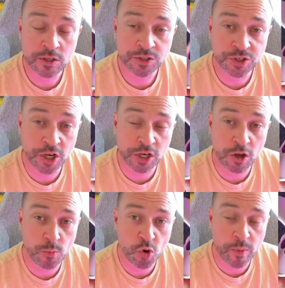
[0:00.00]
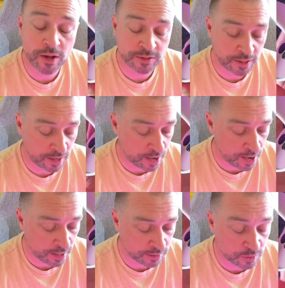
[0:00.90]
so you can learn more about it
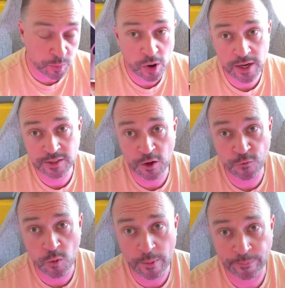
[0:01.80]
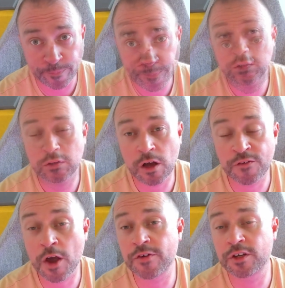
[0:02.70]
and to buy yourself one.
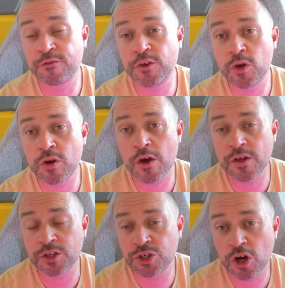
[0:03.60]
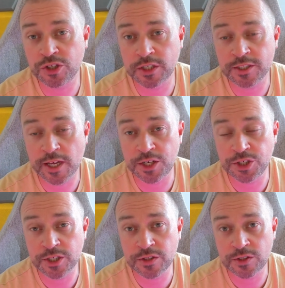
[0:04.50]
I've covered a few other charging
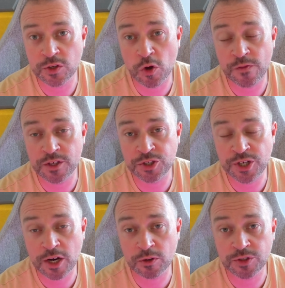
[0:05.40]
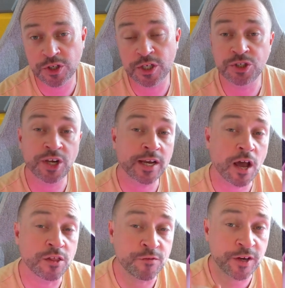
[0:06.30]
stations on this channel, so you can check
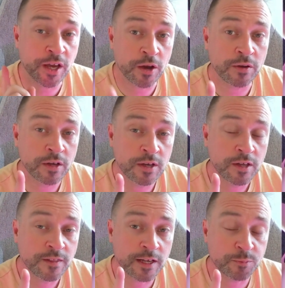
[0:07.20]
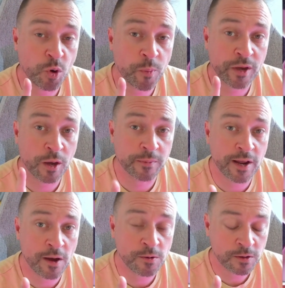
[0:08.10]
out the video that's popping up
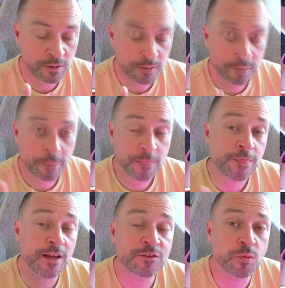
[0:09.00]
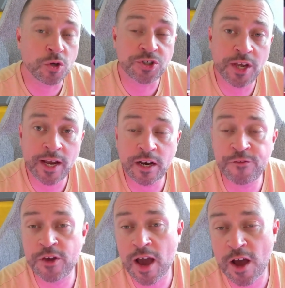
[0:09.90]
now. Thanks for watching, and
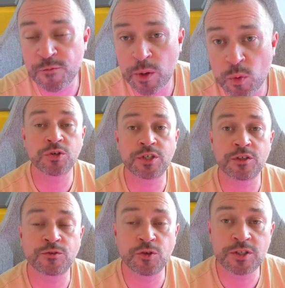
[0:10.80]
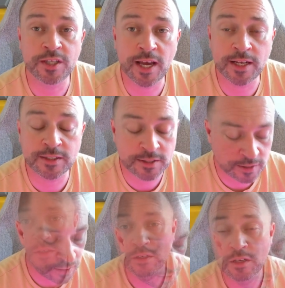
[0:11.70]
if you have been watching through to the end,
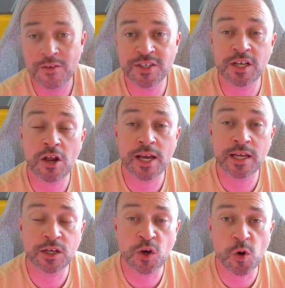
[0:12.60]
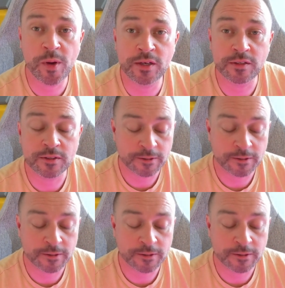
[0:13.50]
leave us a like and a comment,